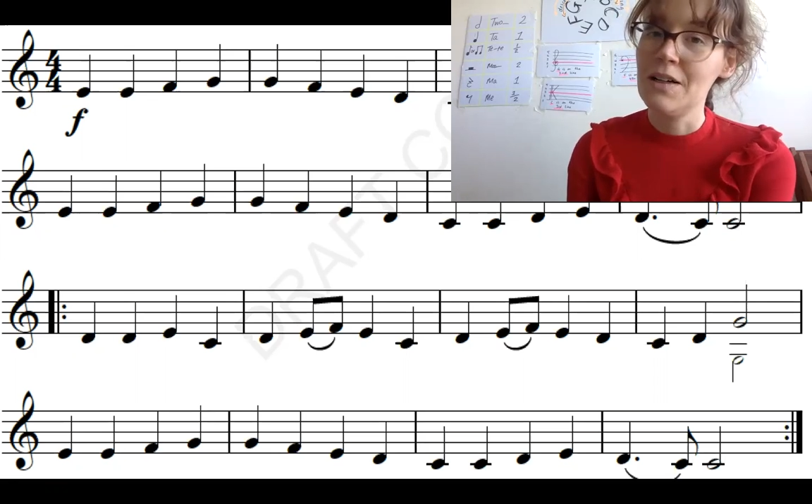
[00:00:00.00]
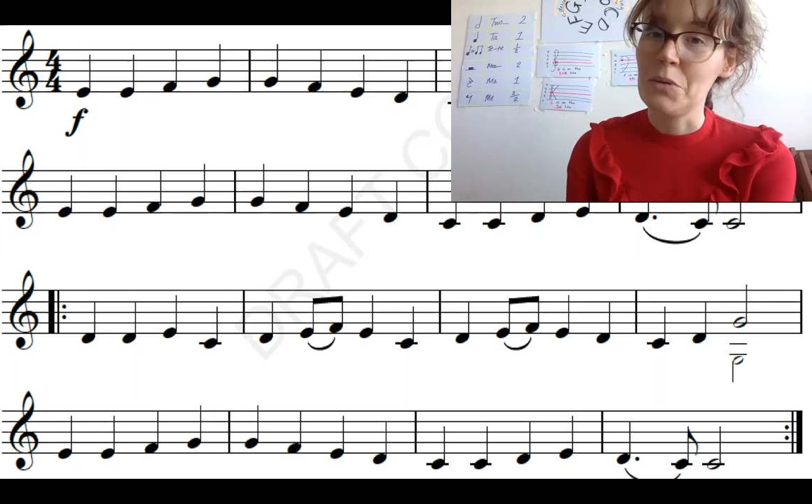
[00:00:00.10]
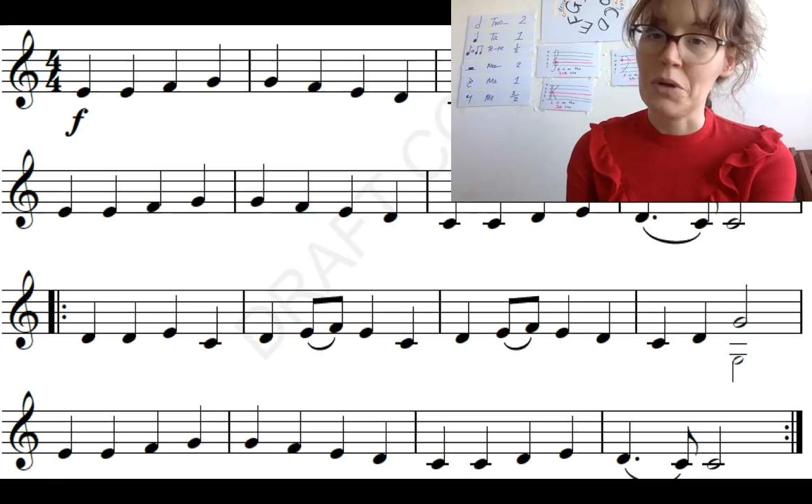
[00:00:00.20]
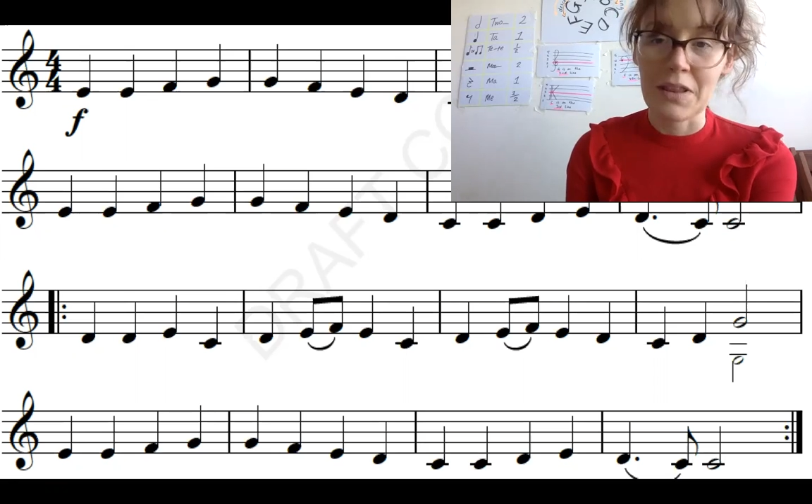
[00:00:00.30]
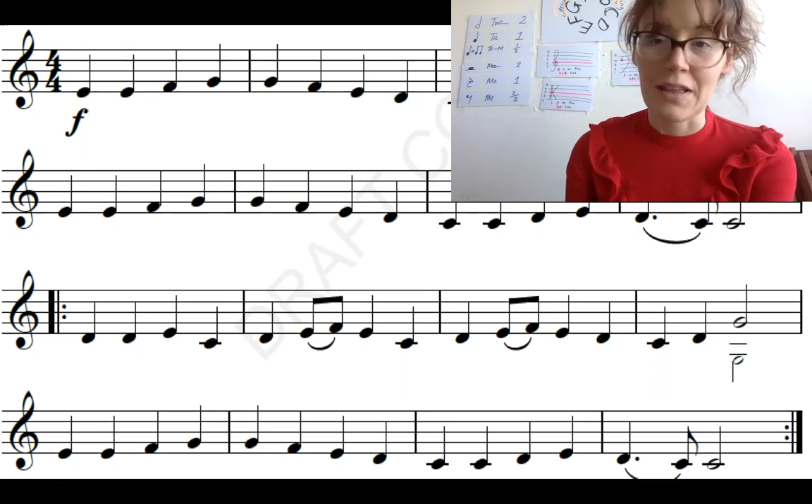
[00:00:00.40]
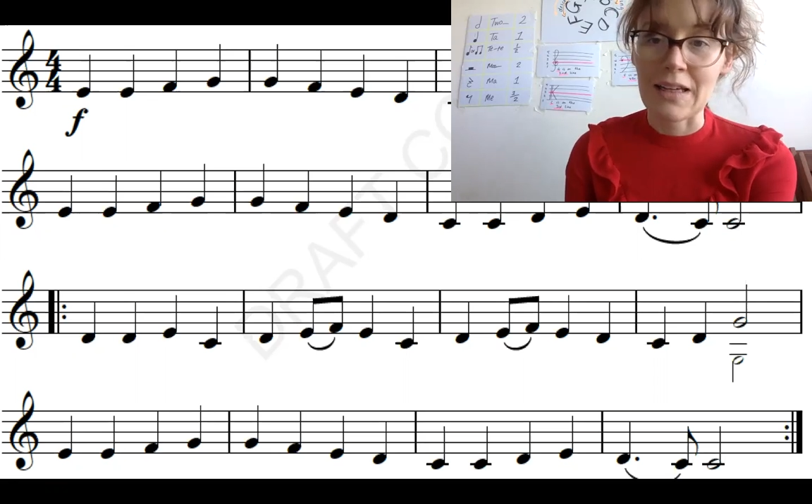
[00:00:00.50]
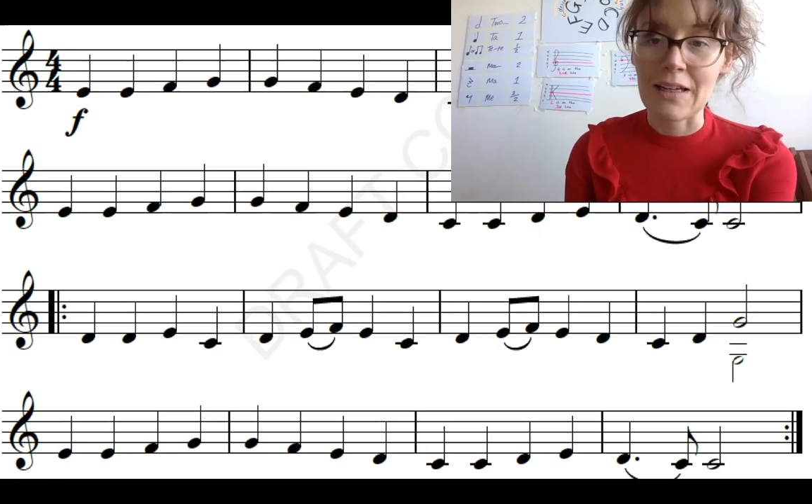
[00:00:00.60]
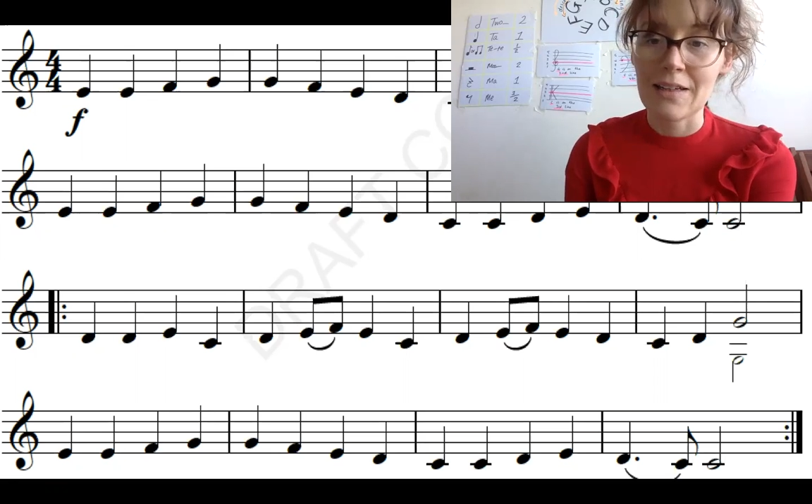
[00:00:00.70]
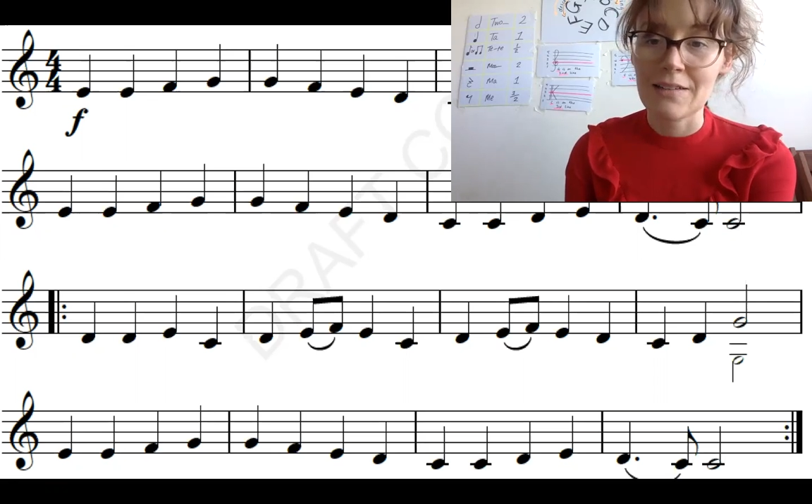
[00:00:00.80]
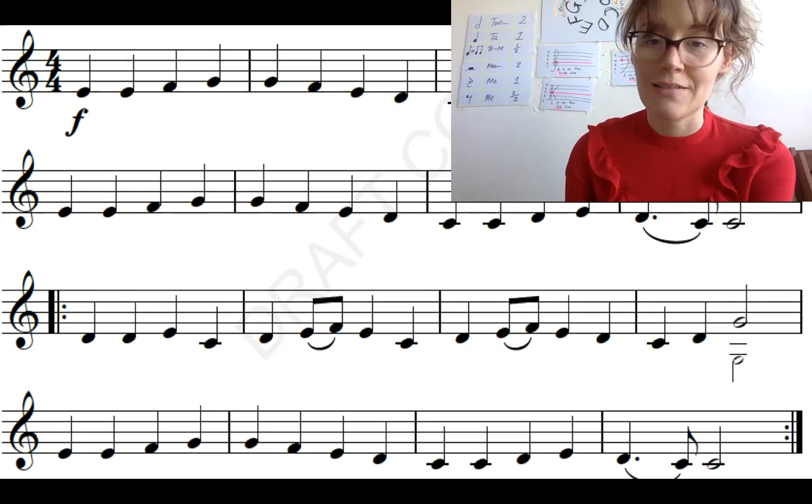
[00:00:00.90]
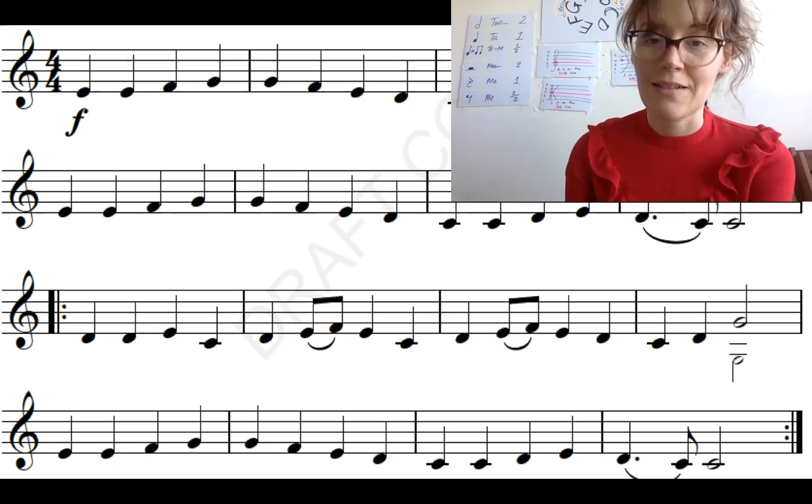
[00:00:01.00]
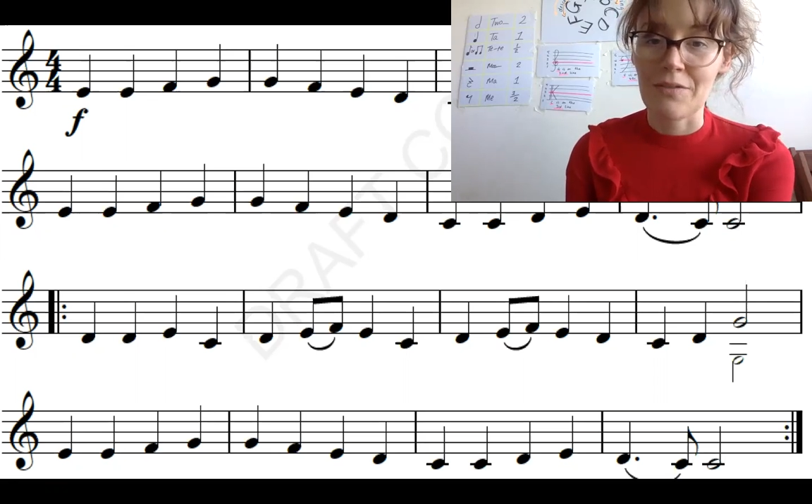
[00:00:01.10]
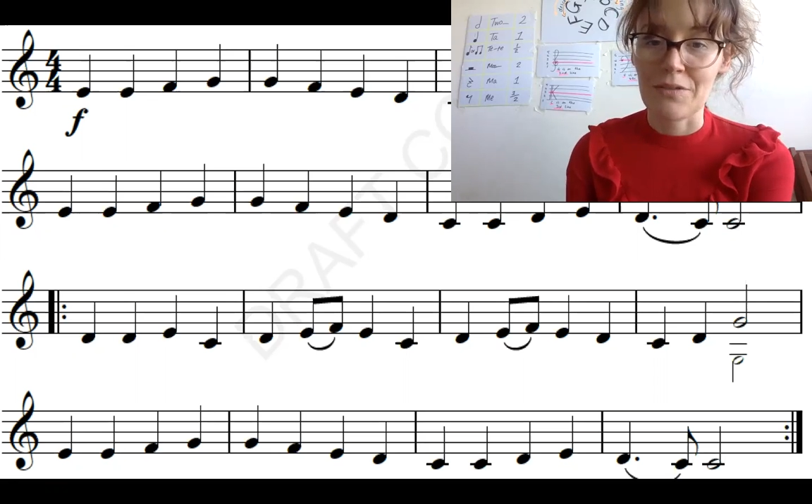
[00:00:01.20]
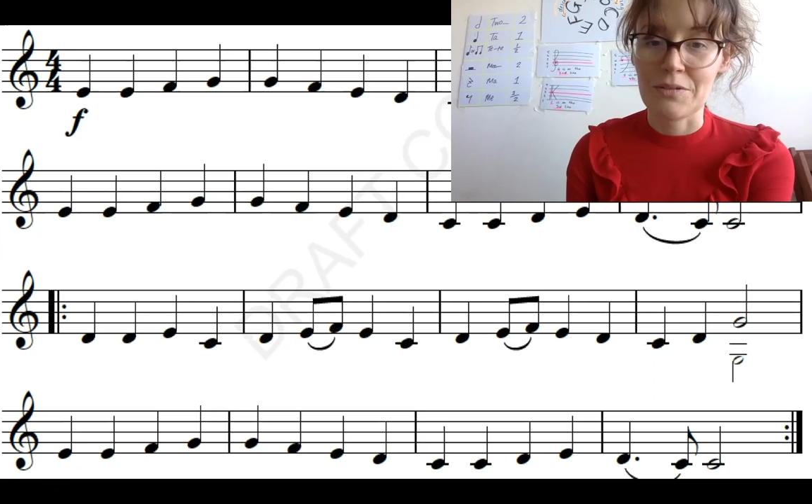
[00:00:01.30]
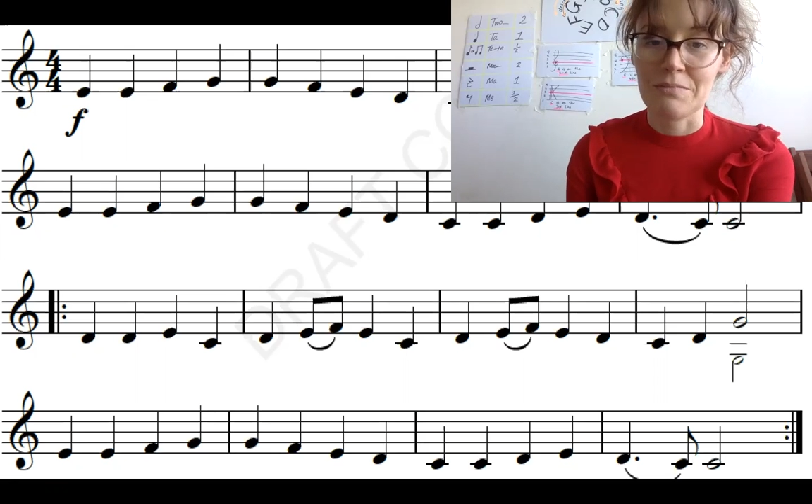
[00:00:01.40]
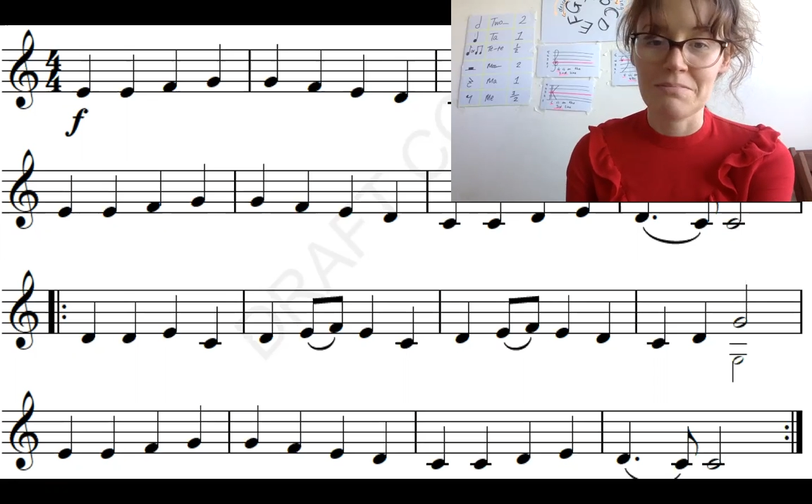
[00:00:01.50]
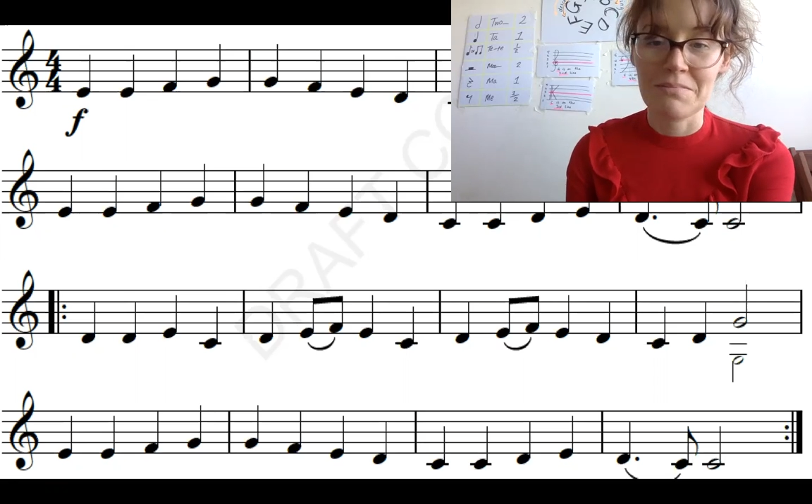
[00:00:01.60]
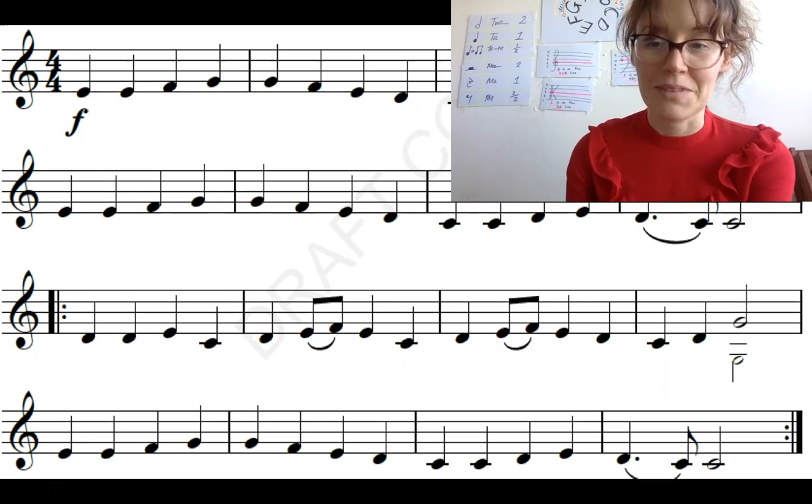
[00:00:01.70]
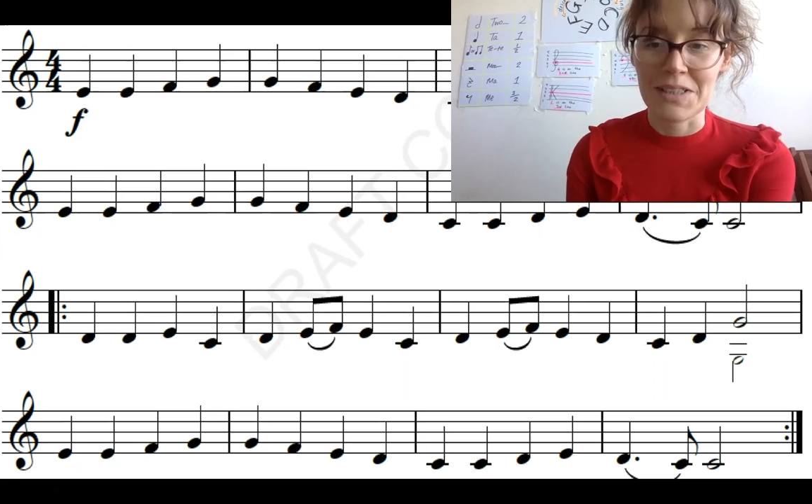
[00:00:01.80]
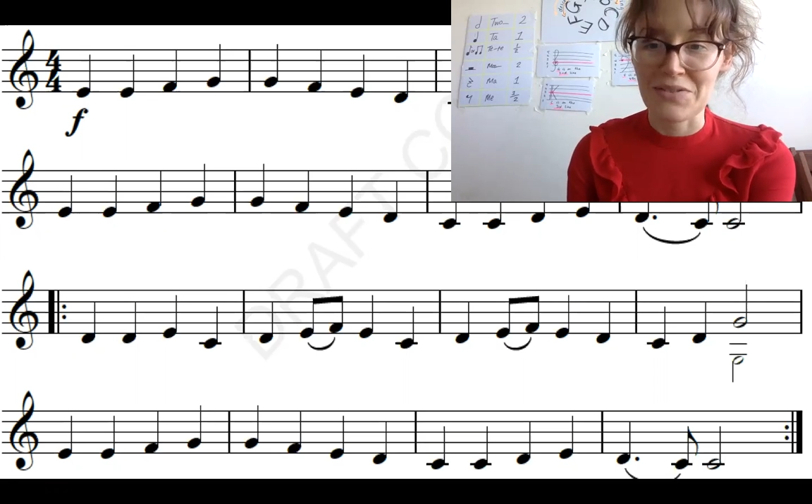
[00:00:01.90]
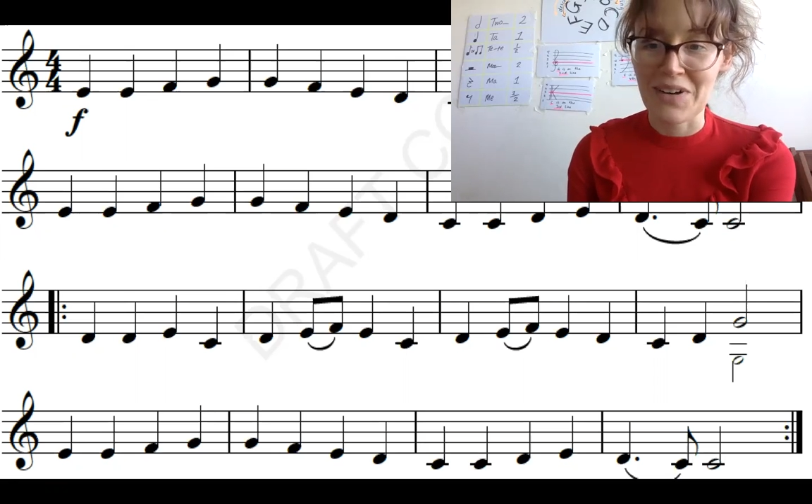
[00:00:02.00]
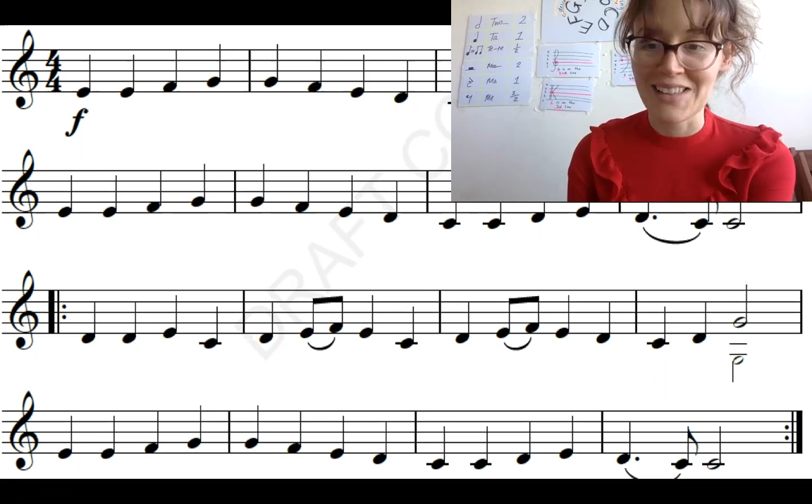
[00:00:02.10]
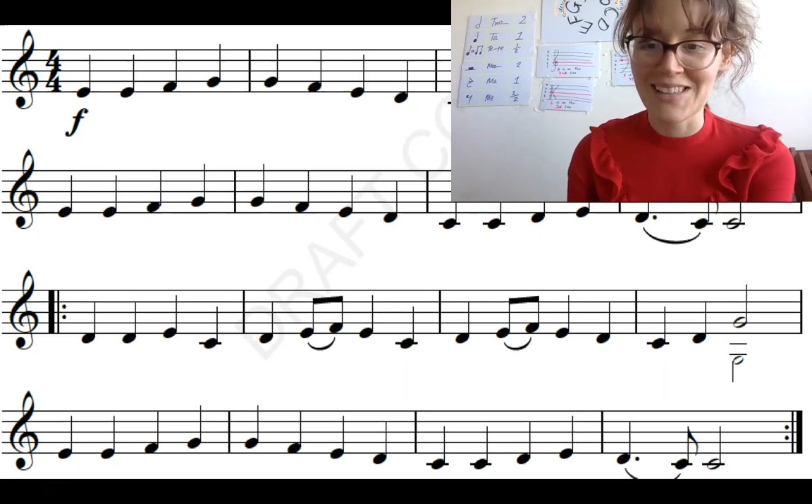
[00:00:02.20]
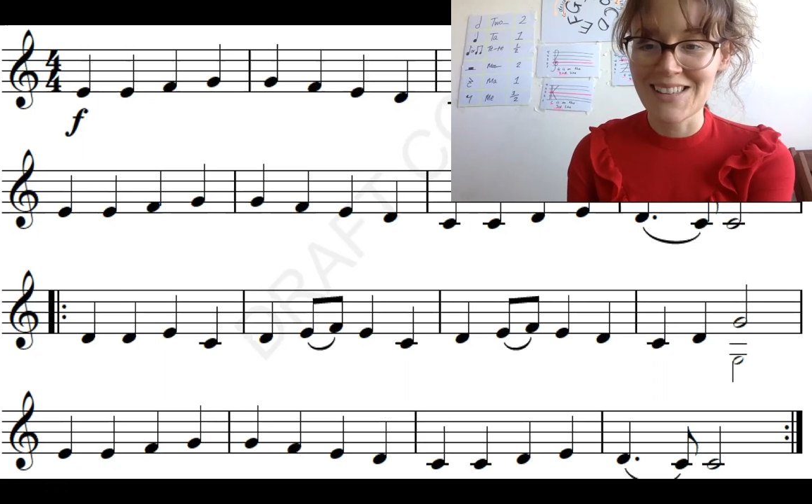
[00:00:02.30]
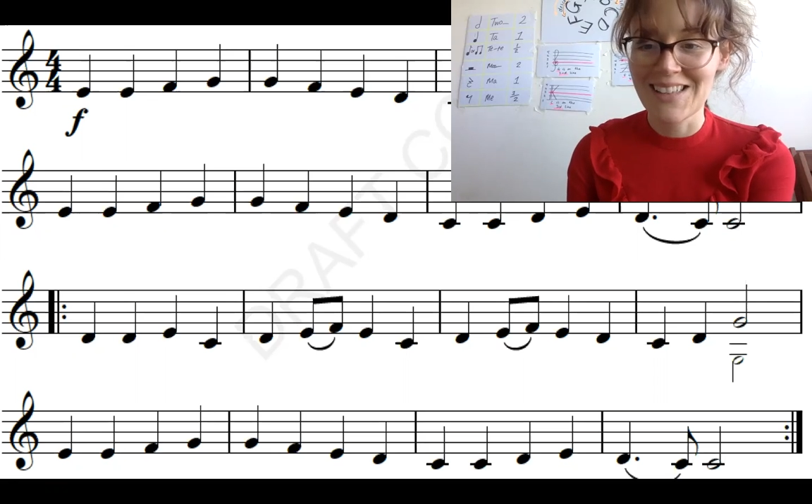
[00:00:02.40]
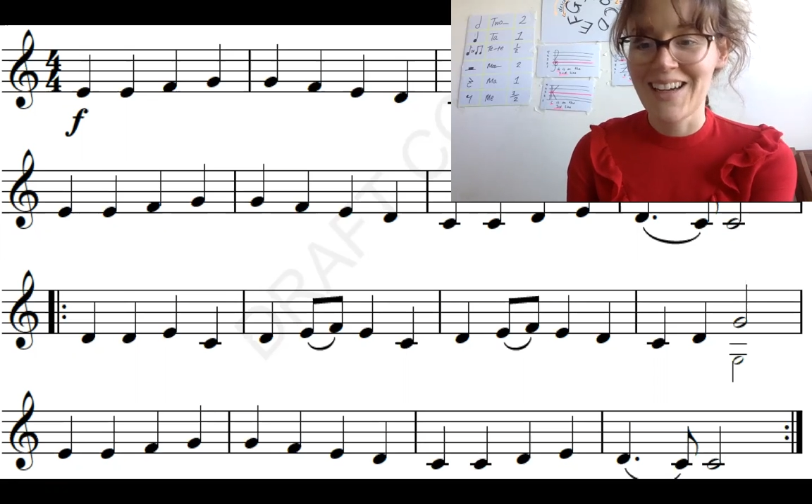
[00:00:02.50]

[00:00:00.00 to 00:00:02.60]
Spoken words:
what you think, everyone is friends,